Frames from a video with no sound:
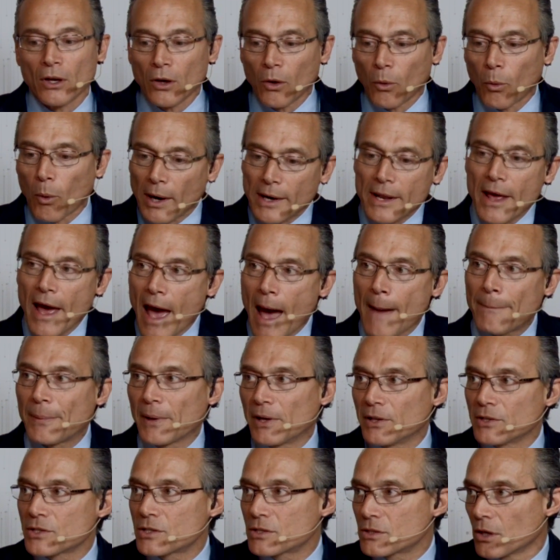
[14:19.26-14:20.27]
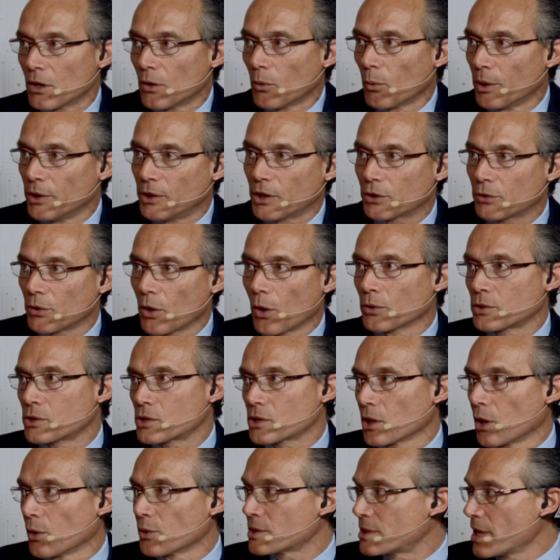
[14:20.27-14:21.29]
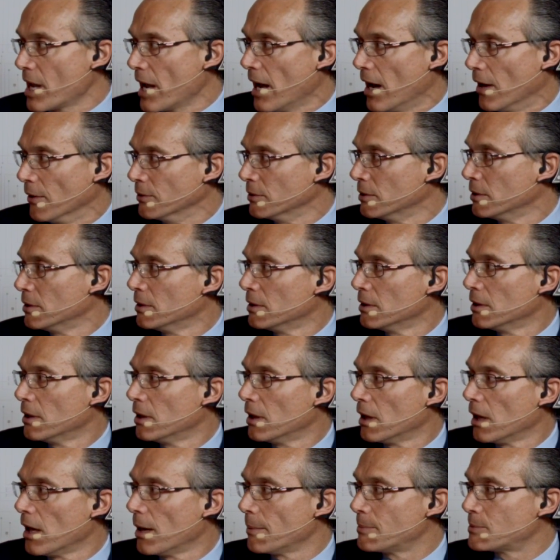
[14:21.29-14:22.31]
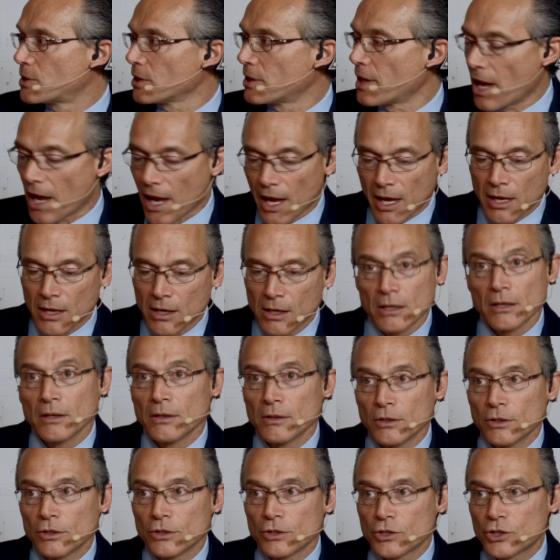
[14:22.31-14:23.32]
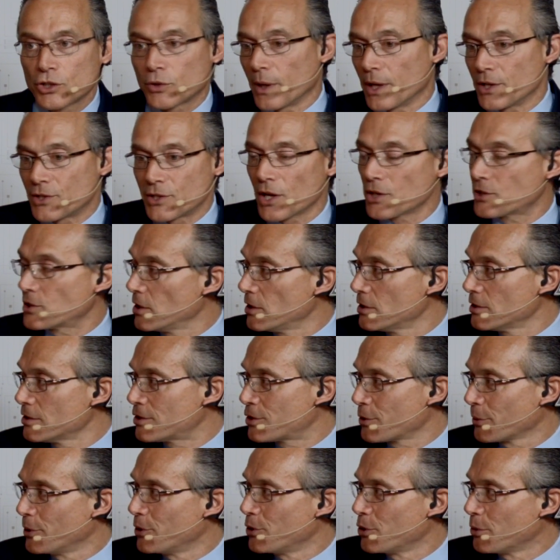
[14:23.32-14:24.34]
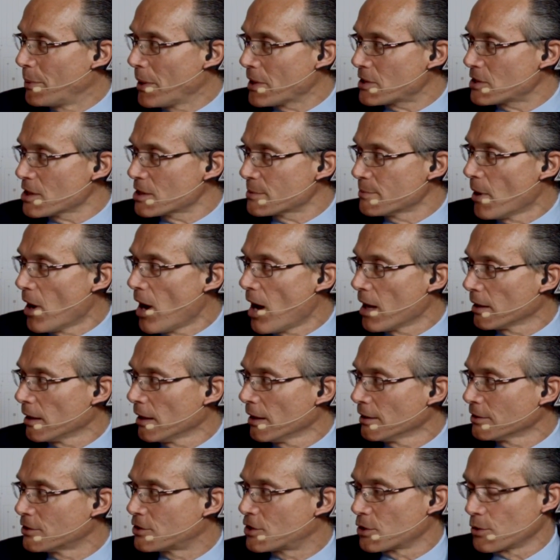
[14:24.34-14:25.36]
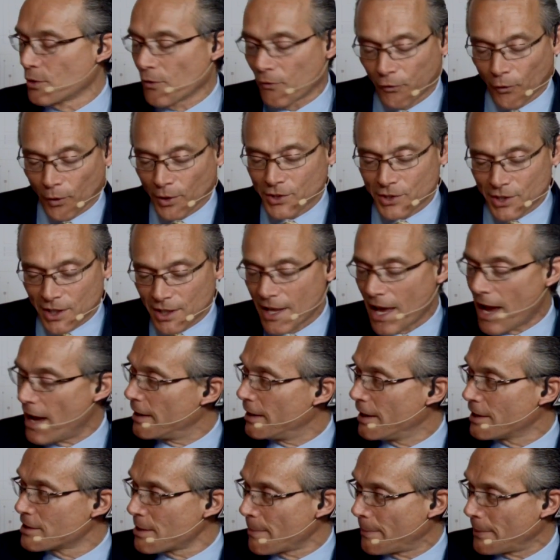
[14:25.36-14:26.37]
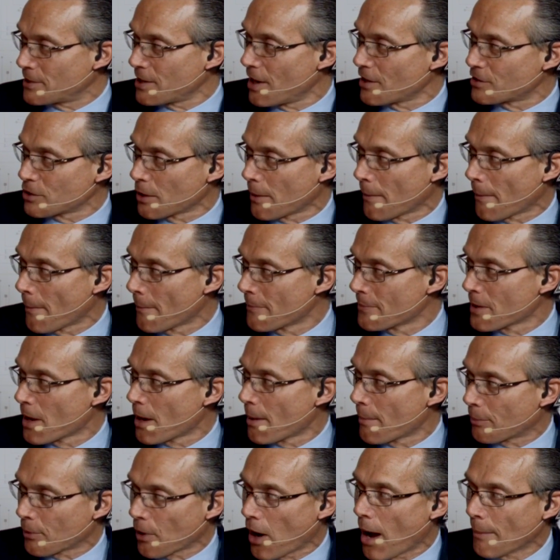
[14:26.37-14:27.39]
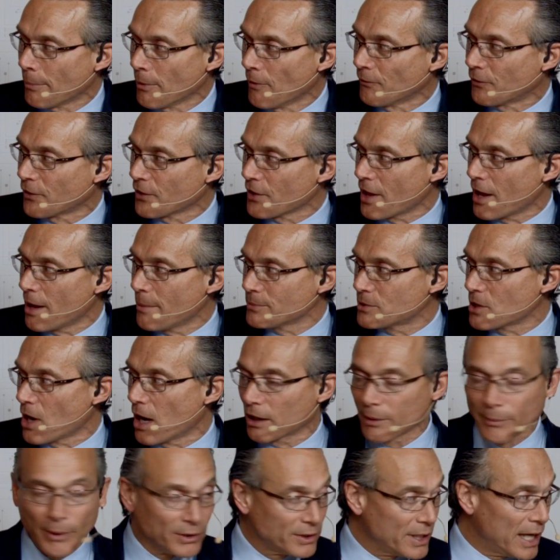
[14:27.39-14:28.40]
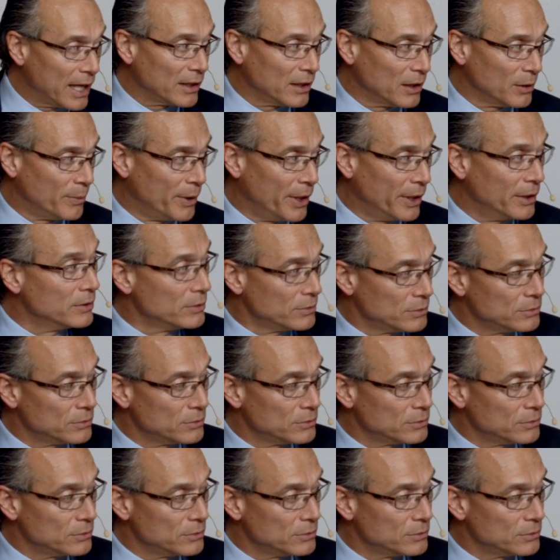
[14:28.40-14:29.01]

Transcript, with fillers: What happens when the growth slows down? Uh, do they transition to a new business model? Do you foresee that as a potential problem for them? Talk about that a little bit.